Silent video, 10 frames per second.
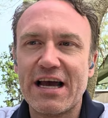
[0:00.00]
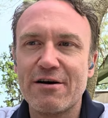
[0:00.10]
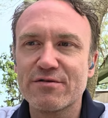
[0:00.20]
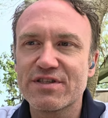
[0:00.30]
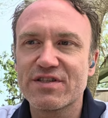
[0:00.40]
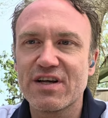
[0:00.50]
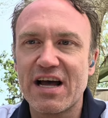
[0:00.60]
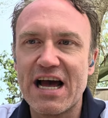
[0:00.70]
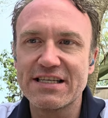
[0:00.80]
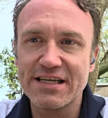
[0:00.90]
counts
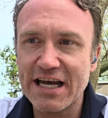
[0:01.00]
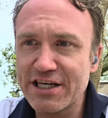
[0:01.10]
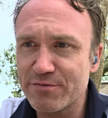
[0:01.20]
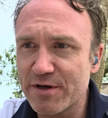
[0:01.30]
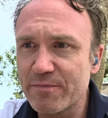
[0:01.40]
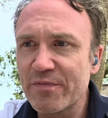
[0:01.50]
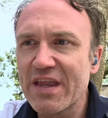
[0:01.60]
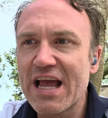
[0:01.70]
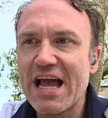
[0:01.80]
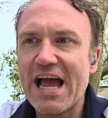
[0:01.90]
as engagement.
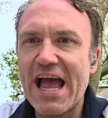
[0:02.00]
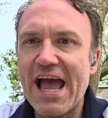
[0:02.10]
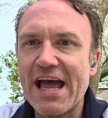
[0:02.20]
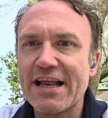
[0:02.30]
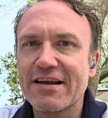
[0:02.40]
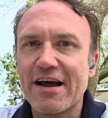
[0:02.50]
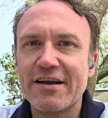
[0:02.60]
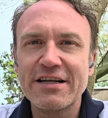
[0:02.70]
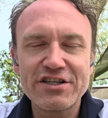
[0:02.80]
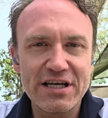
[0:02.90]
And
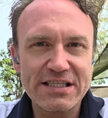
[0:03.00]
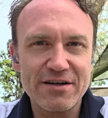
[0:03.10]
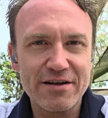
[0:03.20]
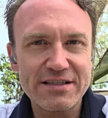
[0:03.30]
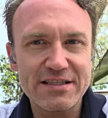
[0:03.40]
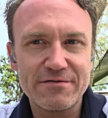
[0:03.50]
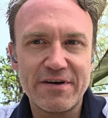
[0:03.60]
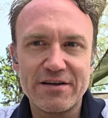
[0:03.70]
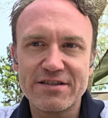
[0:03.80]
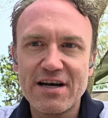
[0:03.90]
initially I saw this as
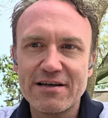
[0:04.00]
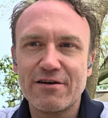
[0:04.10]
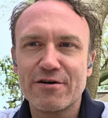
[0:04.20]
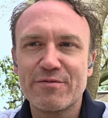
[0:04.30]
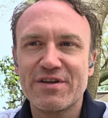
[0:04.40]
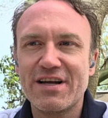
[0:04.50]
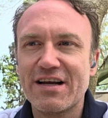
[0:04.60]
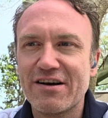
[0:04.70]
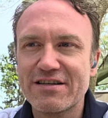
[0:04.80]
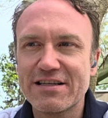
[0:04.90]
failed dialogue, but then
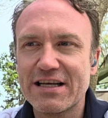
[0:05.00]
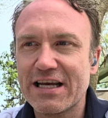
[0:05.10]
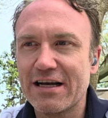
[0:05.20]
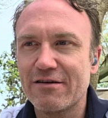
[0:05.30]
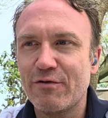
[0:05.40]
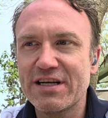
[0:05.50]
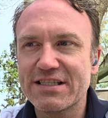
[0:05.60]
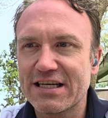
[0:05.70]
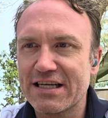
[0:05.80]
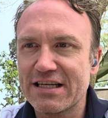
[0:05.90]
I got to thinking, wait a
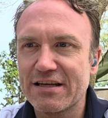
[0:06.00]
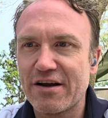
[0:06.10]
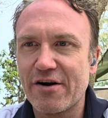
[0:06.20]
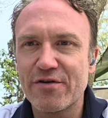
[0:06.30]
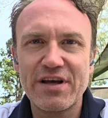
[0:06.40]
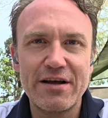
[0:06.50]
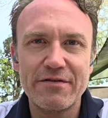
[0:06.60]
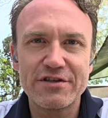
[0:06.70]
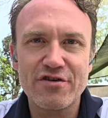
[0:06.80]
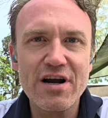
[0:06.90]
second, are they
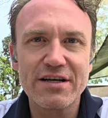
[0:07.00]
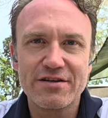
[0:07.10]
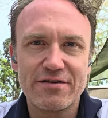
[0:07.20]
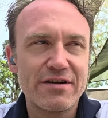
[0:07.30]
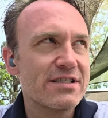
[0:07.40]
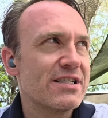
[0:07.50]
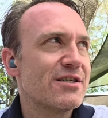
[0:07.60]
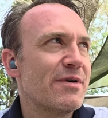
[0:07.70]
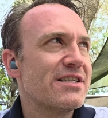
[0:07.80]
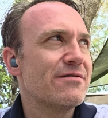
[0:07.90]
even trying to, is this
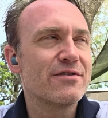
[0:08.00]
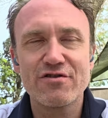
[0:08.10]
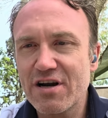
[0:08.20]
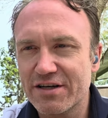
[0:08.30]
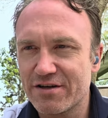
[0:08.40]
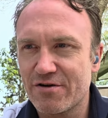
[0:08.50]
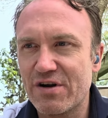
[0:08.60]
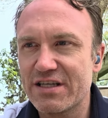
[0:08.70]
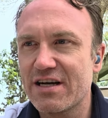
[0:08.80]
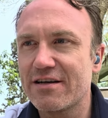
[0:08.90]
space even trying to
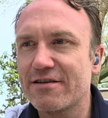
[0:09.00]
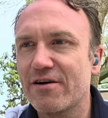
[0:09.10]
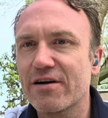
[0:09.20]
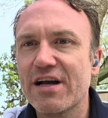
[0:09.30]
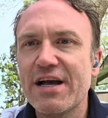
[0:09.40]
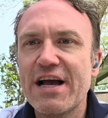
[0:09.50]
create dialogue?